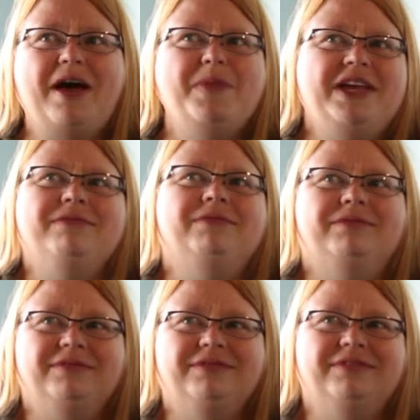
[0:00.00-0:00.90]
I mean,
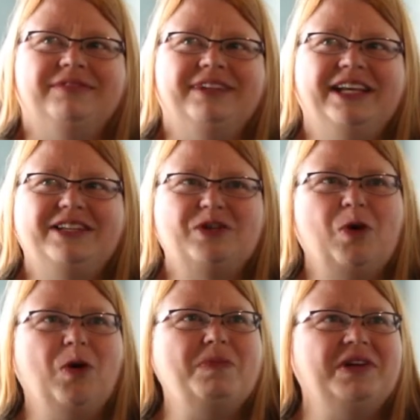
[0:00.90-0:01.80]
it's an
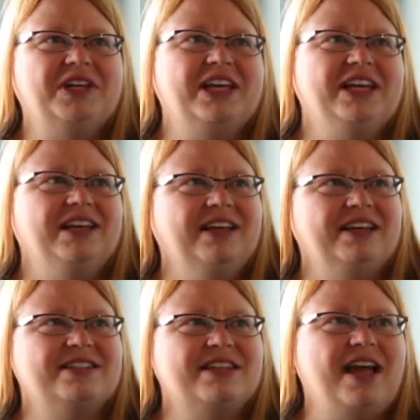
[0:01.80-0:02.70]
old building.
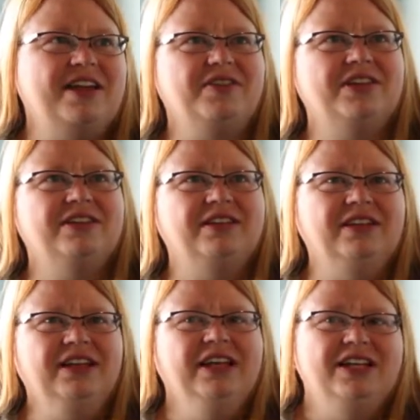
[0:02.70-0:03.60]
It's kind of
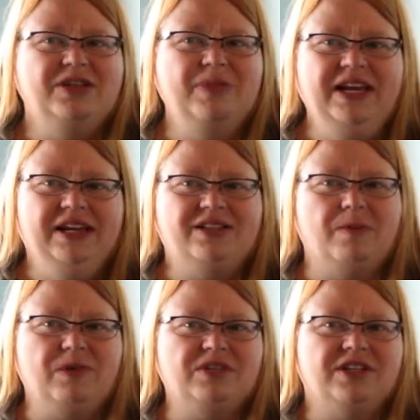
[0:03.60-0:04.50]
to me, it's
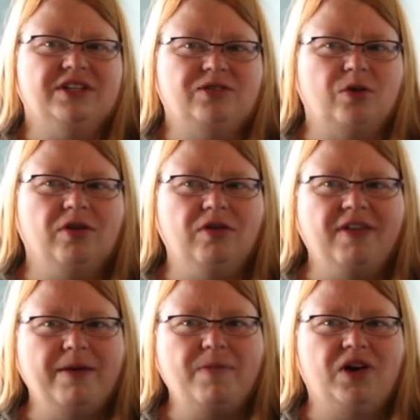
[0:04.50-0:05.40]
almost a historical
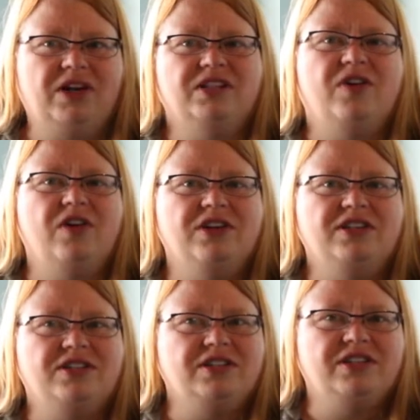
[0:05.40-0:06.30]
landmark as far
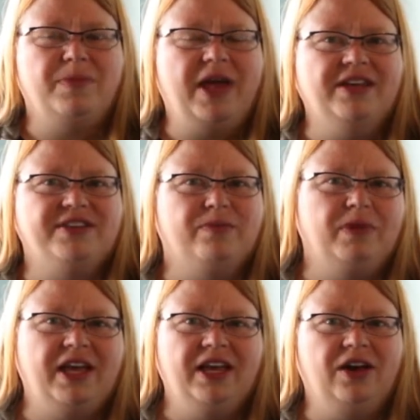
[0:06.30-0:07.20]
as just the bands that have
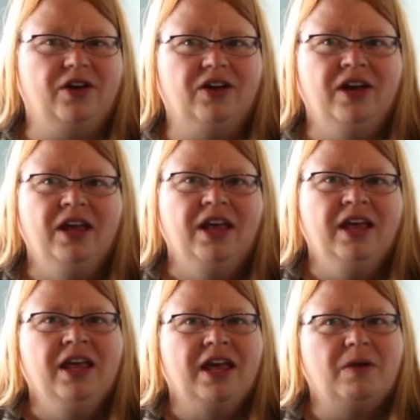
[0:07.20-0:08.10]
played here.
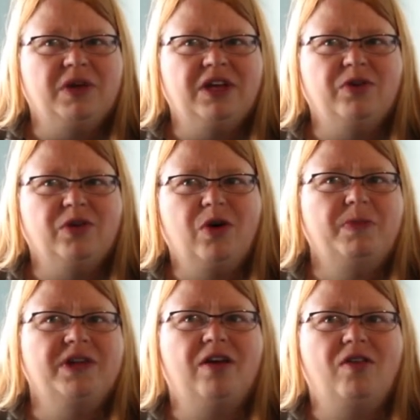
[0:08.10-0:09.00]
I mean, if you go
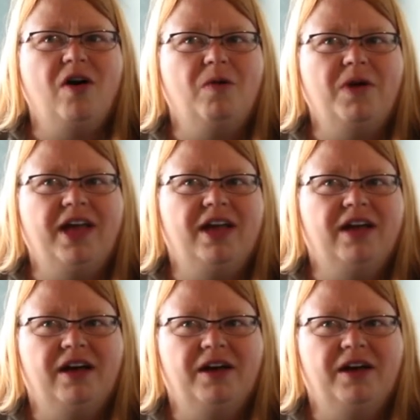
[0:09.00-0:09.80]
up and down the hallway,